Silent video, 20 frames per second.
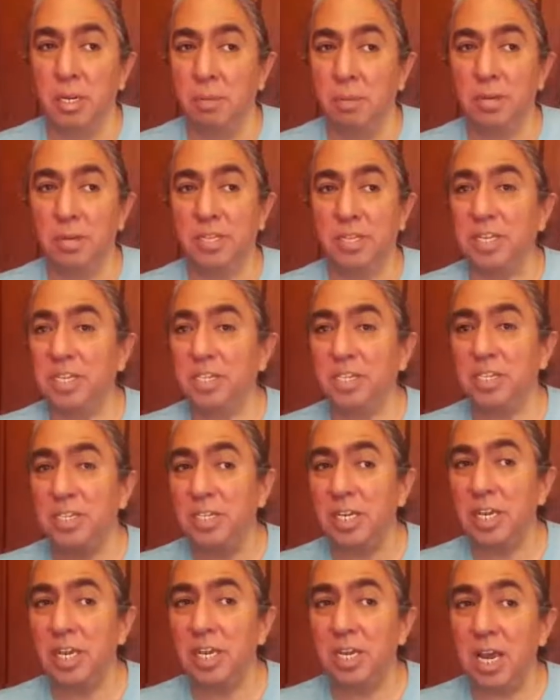But the
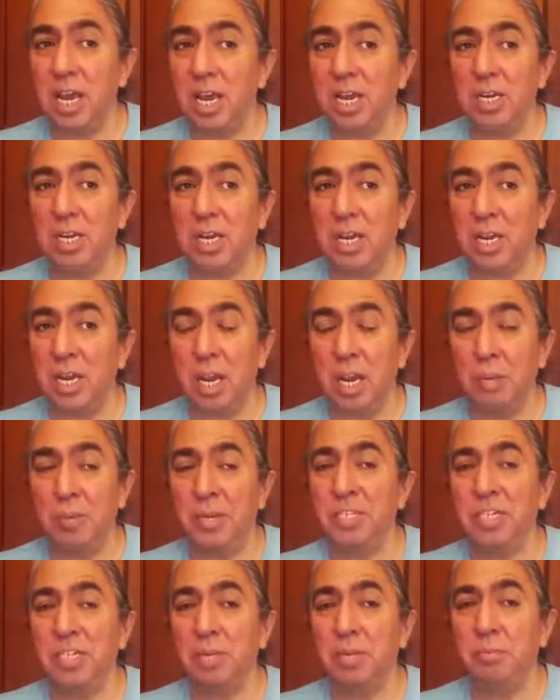CNN,
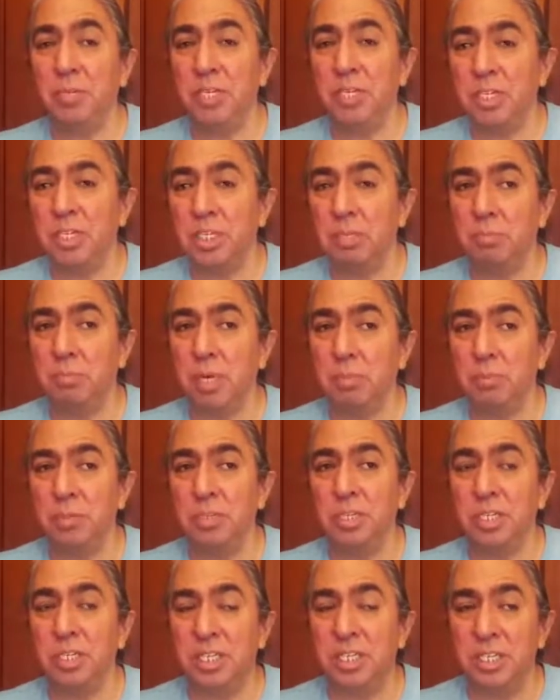MSNBC
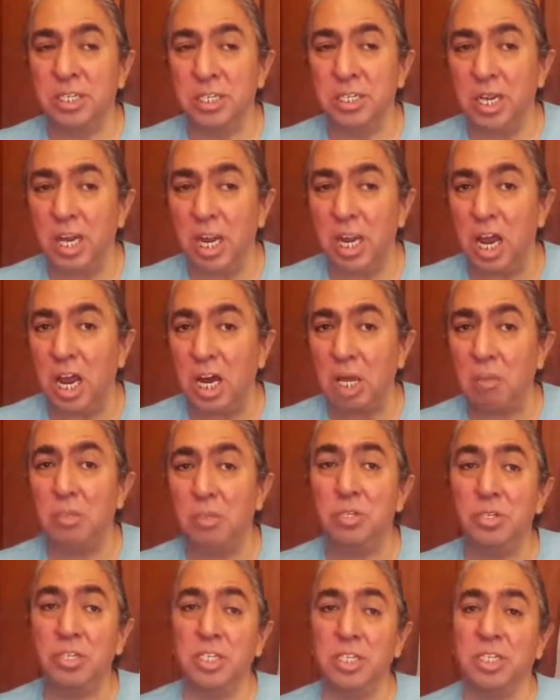bubble is
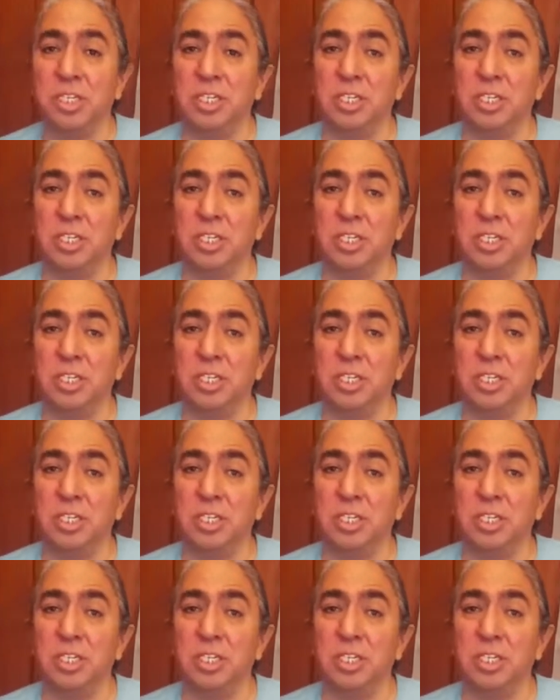almost as